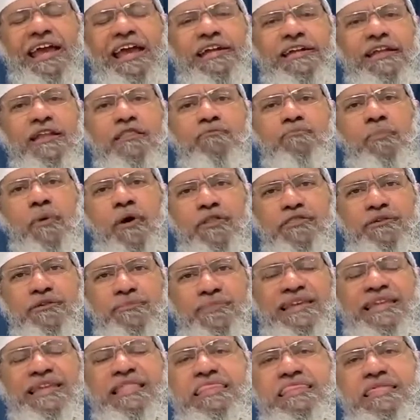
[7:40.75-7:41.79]
it is
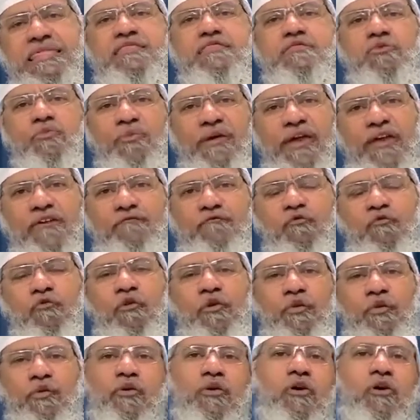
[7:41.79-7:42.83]
possible in this way, if you
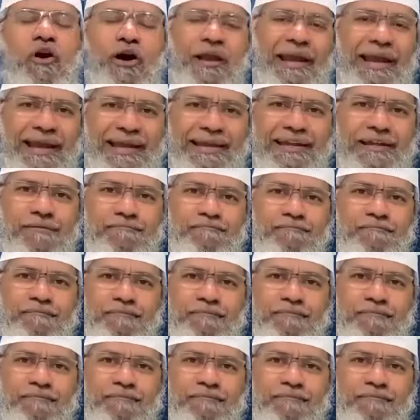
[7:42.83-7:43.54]
want to call it